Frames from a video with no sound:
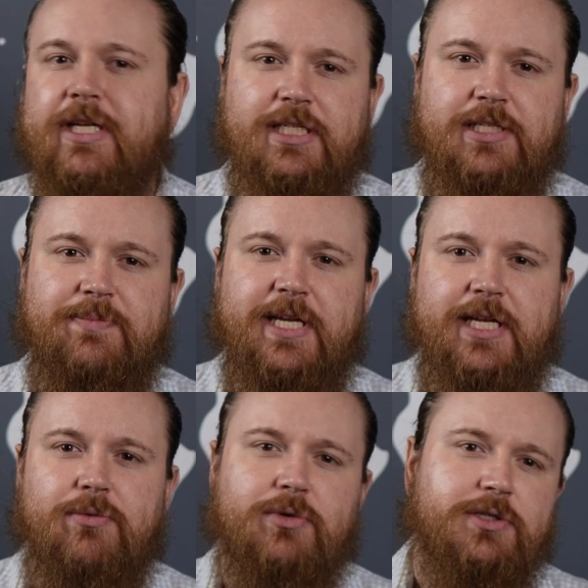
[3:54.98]
its
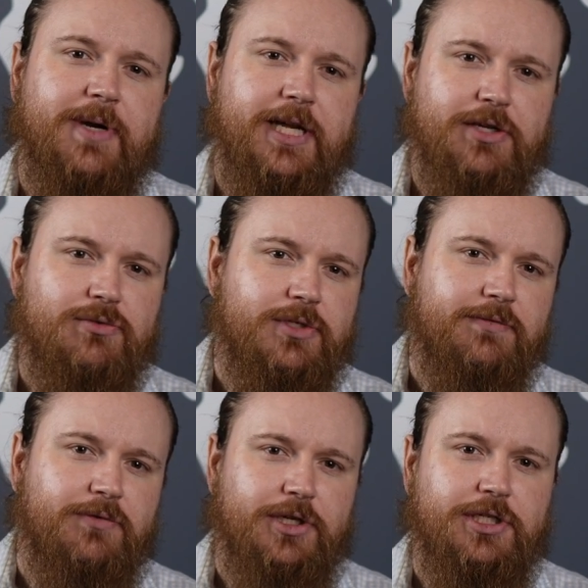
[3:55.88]
speed was by using
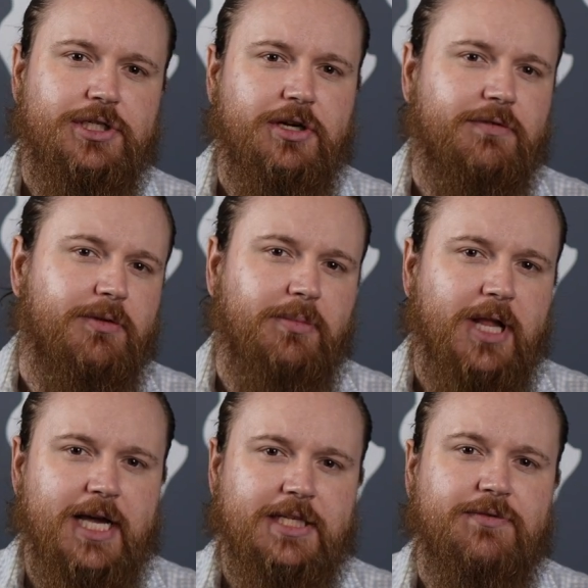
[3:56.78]
footage of the
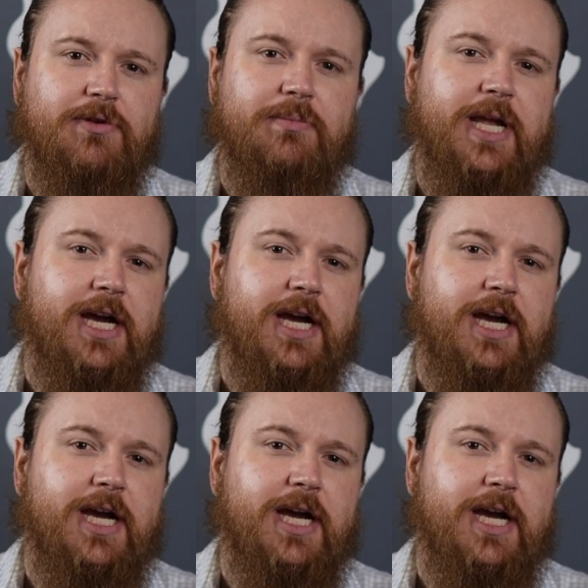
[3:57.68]
blast from a